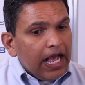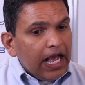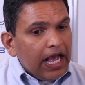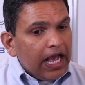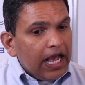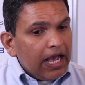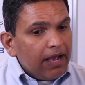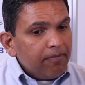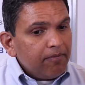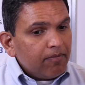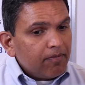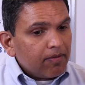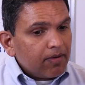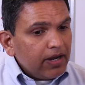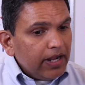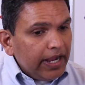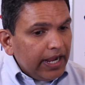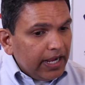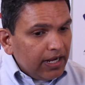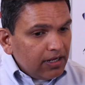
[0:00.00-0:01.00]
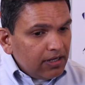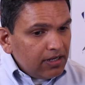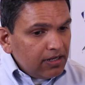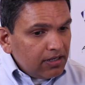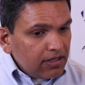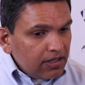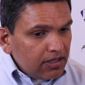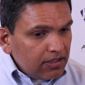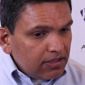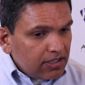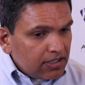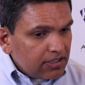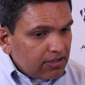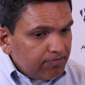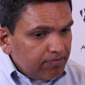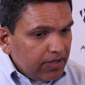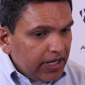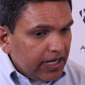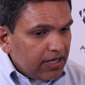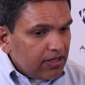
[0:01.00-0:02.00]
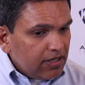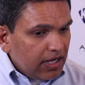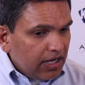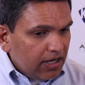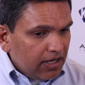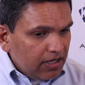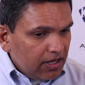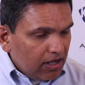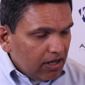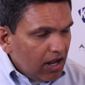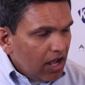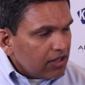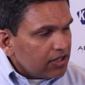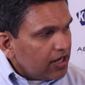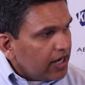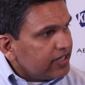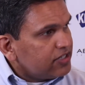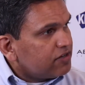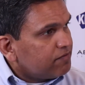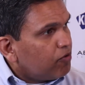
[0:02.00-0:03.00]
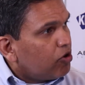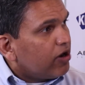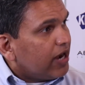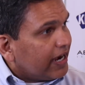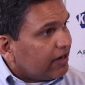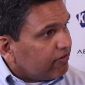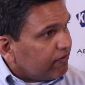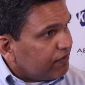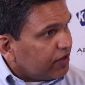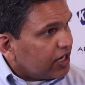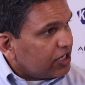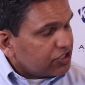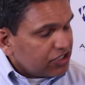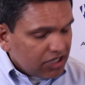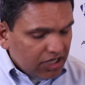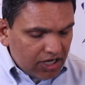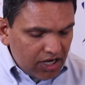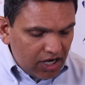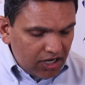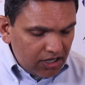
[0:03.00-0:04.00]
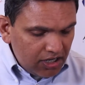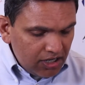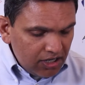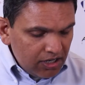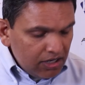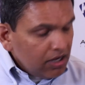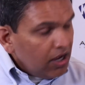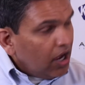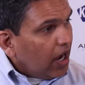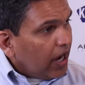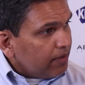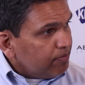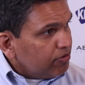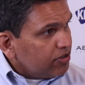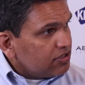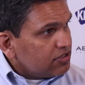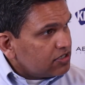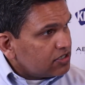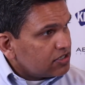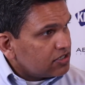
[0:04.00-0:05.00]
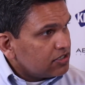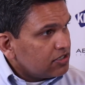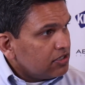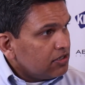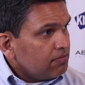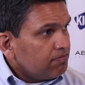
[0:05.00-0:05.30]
Along the lines of more electrification, you got hybrids,